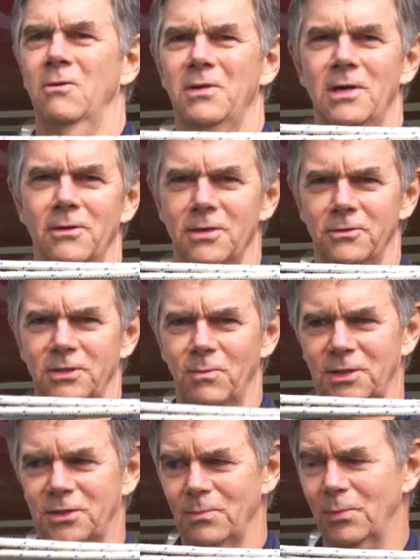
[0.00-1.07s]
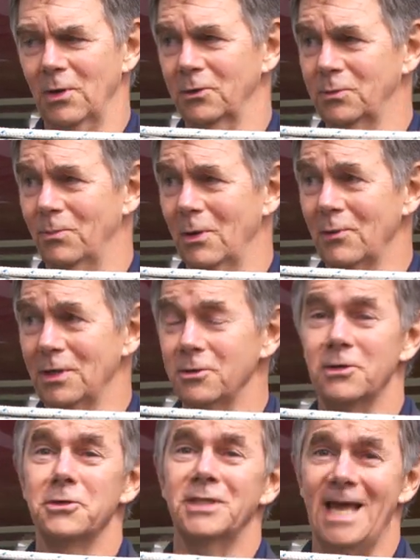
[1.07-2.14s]
We don't use it much in boats, but we do
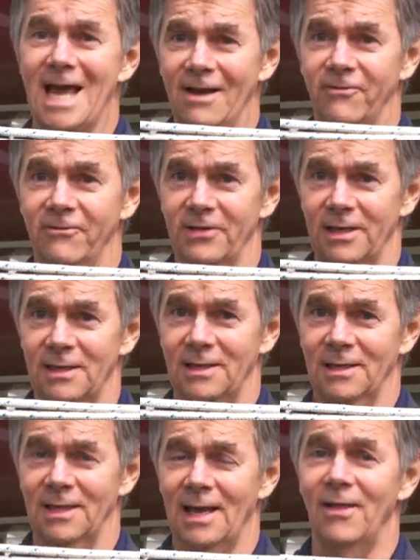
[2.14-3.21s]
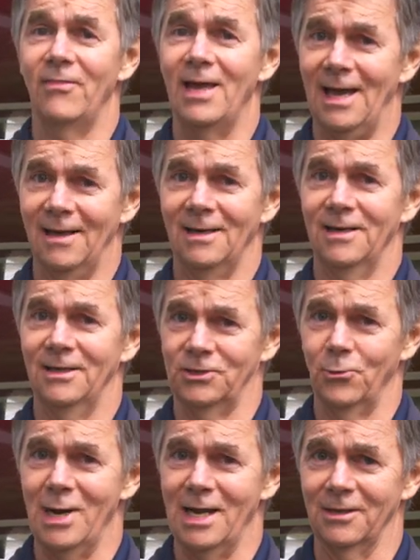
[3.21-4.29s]
use half of it, and that is
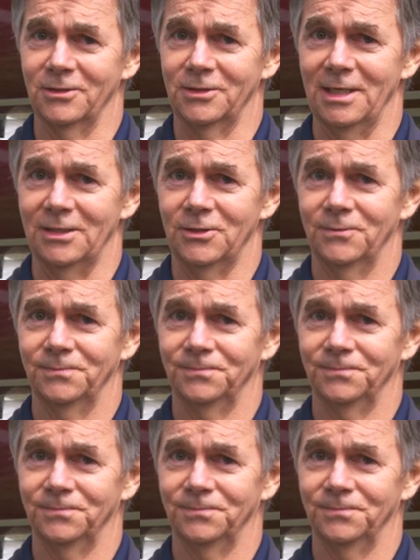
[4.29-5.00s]
the wagoner's hitch.